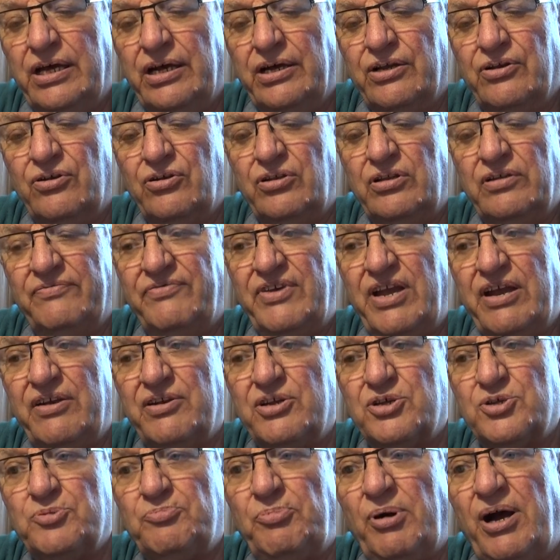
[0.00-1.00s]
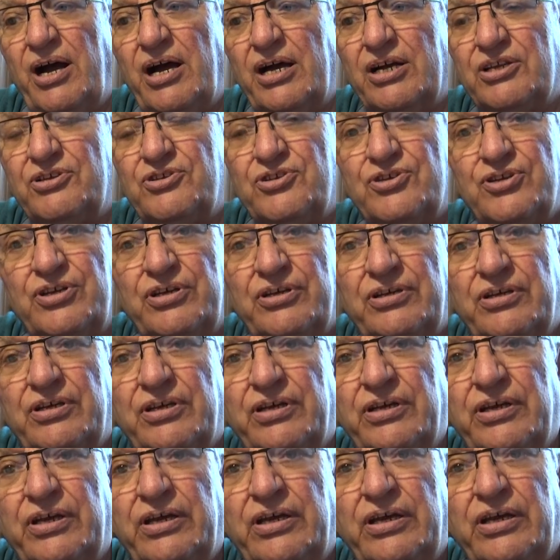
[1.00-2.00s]
and all the various parts
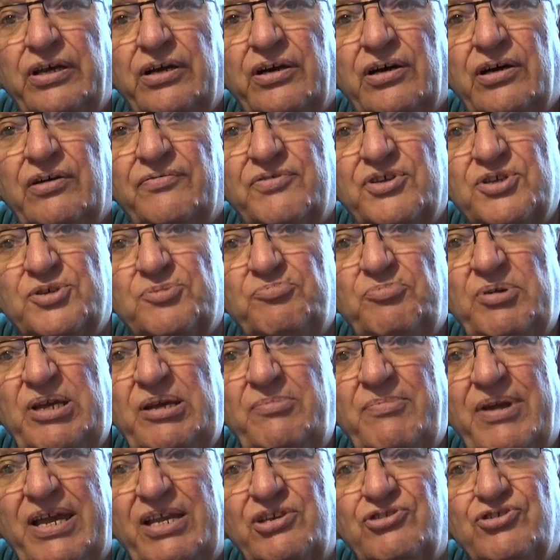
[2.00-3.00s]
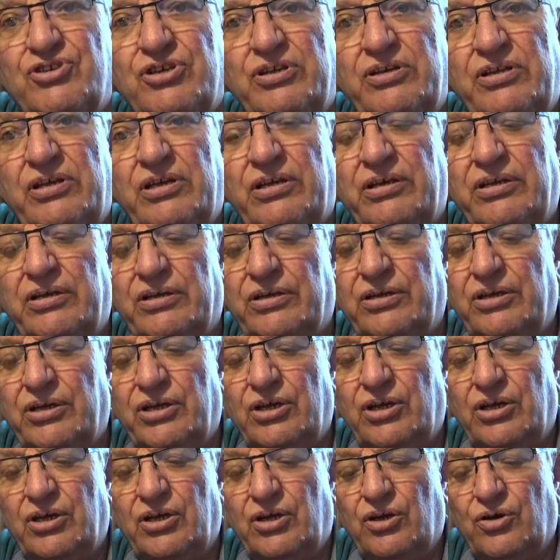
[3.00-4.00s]
of this beam engine
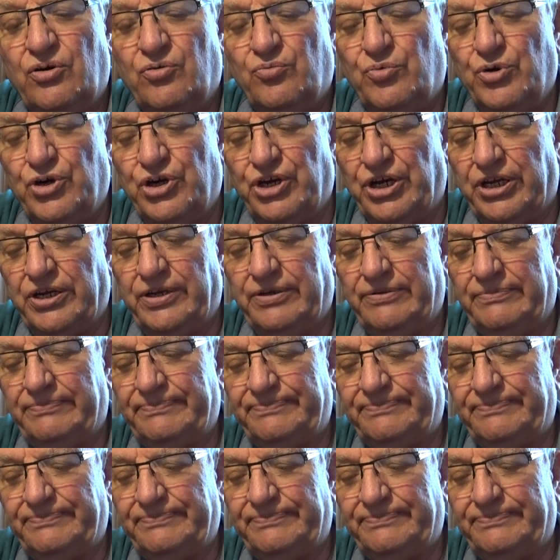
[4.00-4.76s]
work.